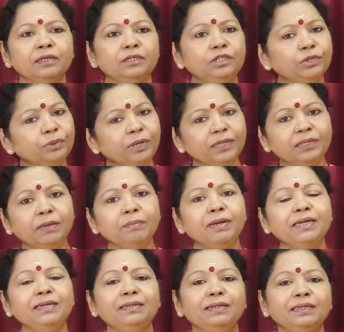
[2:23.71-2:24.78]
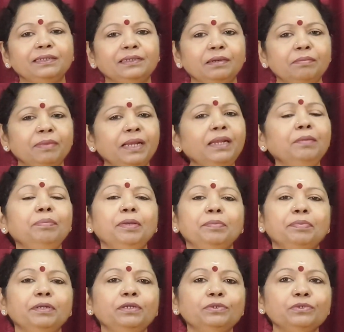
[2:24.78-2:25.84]
during the meditation, many
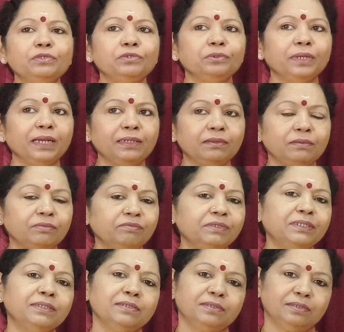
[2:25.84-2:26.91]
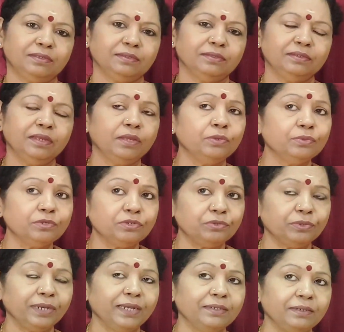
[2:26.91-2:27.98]
people used to get visions, they used
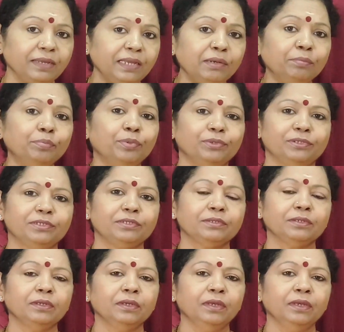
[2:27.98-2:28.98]
to get inputs